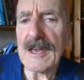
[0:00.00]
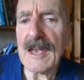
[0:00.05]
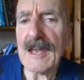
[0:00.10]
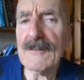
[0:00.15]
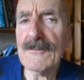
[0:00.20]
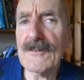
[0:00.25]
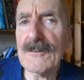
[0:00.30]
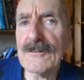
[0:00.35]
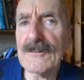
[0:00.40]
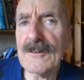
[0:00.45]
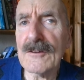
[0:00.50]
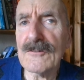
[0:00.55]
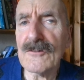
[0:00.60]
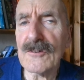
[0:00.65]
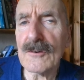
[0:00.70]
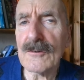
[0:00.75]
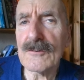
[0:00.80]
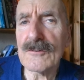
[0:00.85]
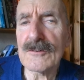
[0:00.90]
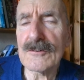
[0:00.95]

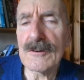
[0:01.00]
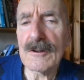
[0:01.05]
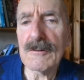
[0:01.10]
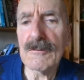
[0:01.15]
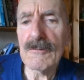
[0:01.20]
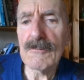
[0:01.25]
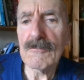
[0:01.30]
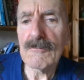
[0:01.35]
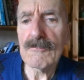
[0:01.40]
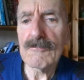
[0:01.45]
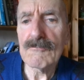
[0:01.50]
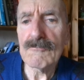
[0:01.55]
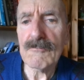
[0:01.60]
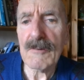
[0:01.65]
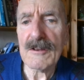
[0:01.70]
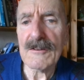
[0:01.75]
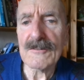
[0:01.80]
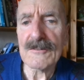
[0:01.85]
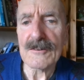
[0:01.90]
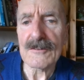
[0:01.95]
institutional
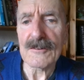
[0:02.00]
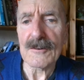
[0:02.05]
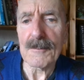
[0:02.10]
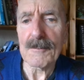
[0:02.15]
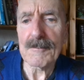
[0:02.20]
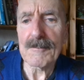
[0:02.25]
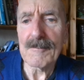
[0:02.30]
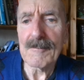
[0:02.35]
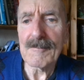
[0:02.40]
racism.